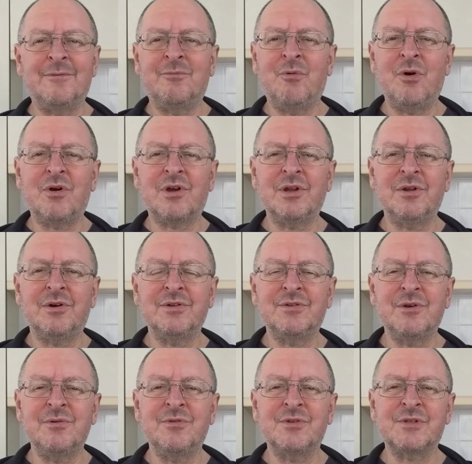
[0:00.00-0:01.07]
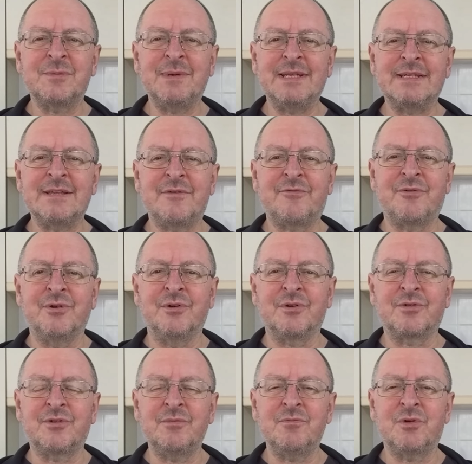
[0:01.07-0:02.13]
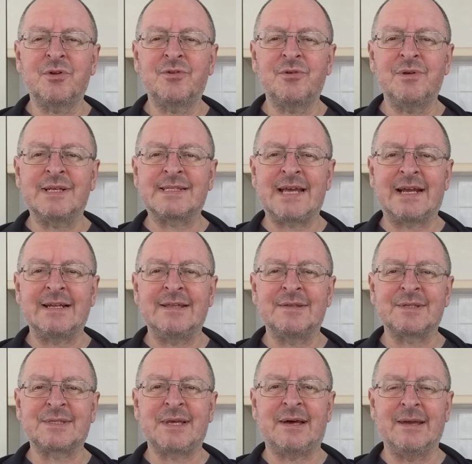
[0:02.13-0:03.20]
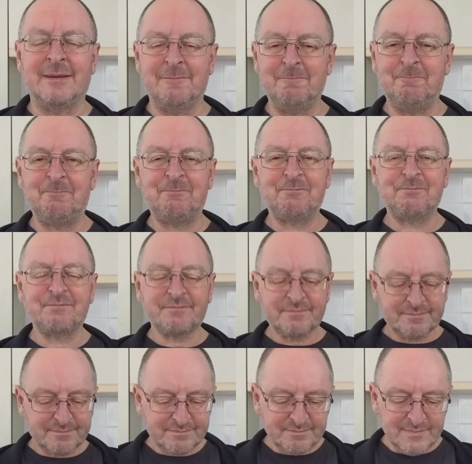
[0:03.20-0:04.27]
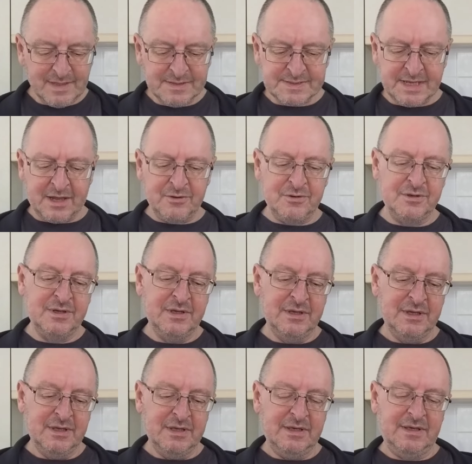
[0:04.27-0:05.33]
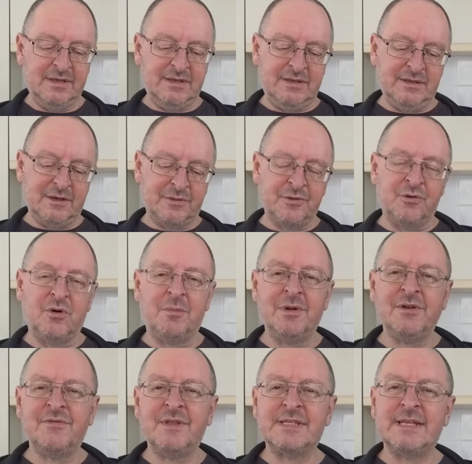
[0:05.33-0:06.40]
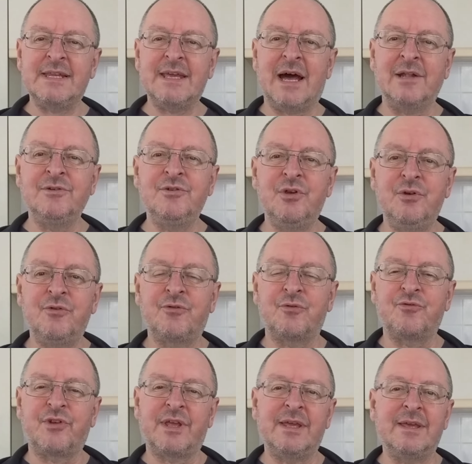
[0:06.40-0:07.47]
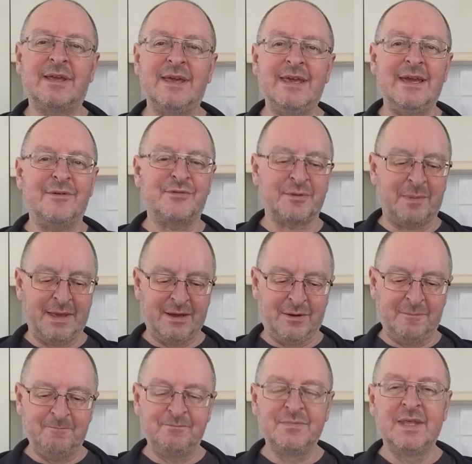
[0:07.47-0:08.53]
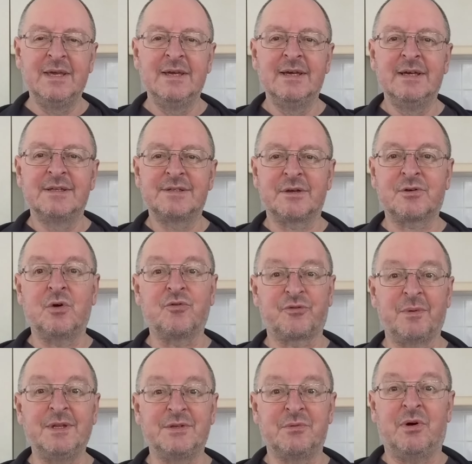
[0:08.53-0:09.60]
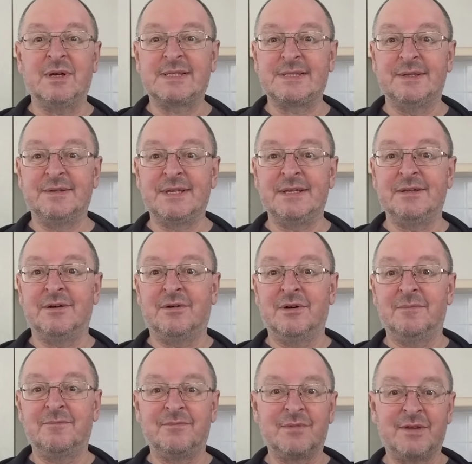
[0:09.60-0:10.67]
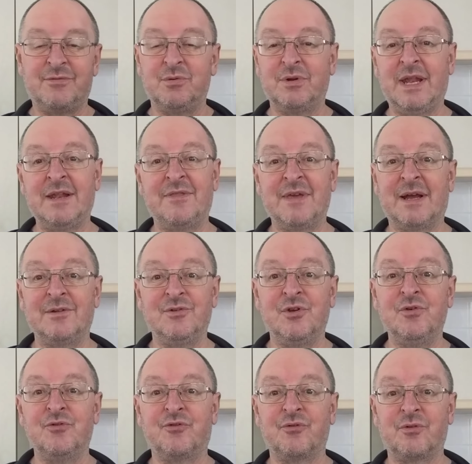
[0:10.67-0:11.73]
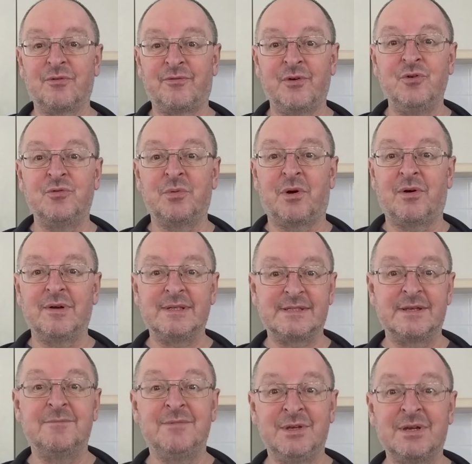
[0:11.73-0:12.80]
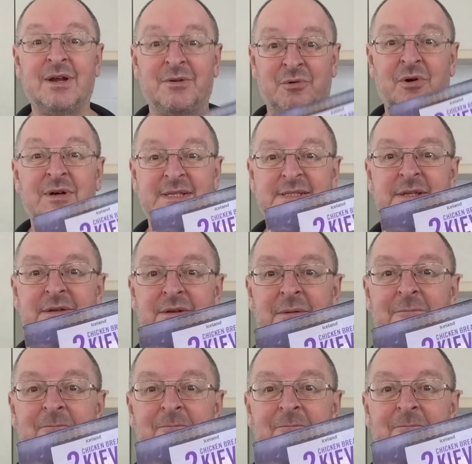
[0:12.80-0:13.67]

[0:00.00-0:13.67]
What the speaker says: What can I do that's a bit different? Because I didn't want to do it exactly the same. So I thought, I wonder if there's any unusual chicken Kievs about. So of course I went to Iceland, didn't I? If you want anything unusual food-wise, you go to Iceland.